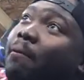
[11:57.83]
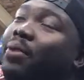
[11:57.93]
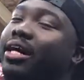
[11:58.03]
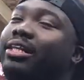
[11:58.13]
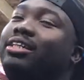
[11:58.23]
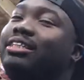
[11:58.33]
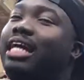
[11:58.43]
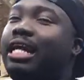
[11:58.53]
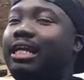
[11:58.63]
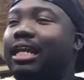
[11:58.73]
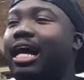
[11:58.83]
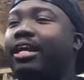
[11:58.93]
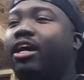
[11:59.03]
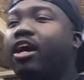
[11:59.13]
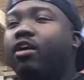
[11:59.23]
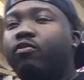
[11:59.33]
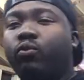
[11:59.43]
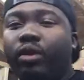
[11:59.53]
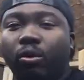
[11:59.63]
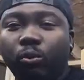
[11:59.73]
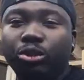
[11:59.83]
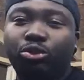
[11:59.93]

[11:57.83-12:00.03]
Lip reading: But there's not a lot of rear-wheel